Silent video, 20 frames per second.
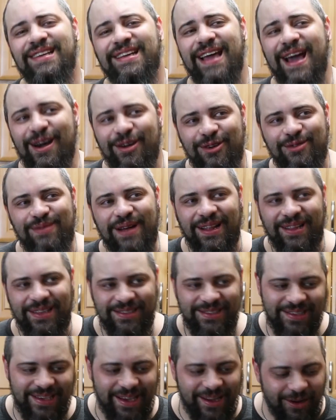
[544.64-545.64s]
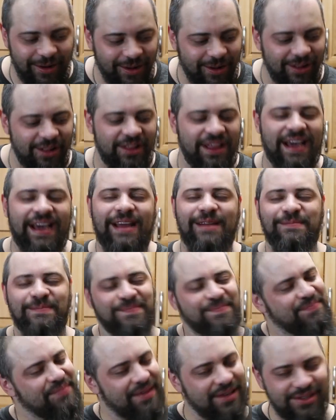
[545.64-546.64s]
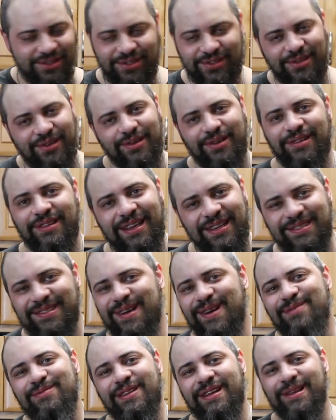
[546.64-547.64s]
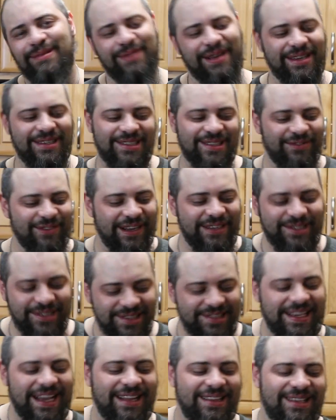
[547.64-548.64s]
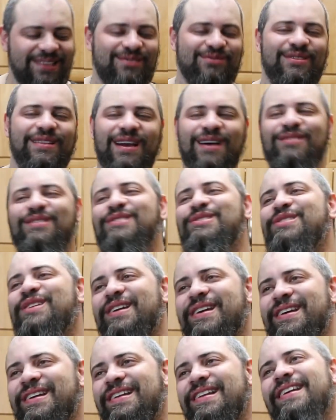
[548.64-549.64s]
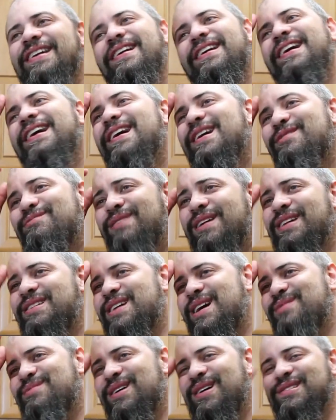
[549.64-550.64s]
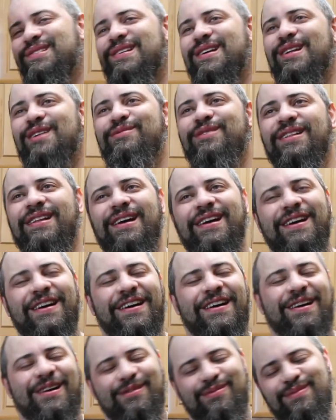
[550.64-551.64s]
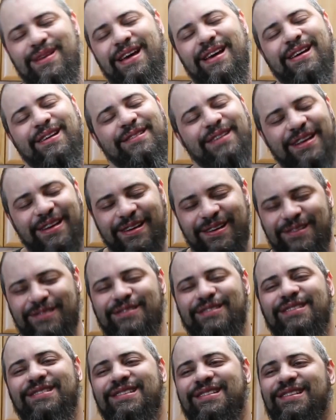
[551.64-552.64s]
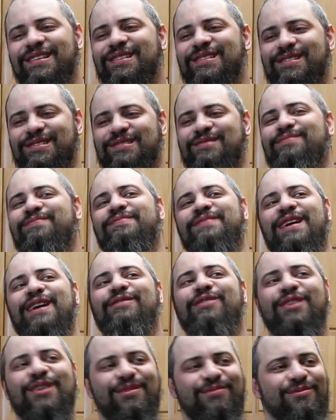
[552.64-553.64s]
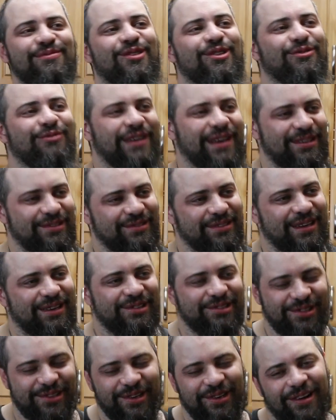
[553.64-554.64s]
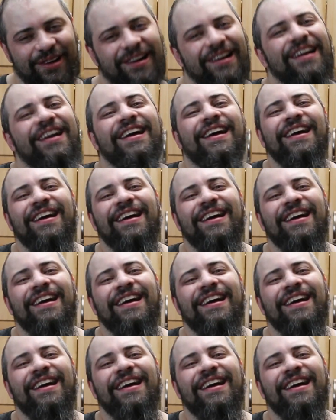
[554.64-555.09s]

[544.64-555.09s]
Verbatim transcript: to counterbalance, like, all that sugar that's coming in. Because if I just had this without the chicken, by the time I was done, I'd be like, ah, man, you know, let's, mm-hmm. let's have a couple more weeks without sugar,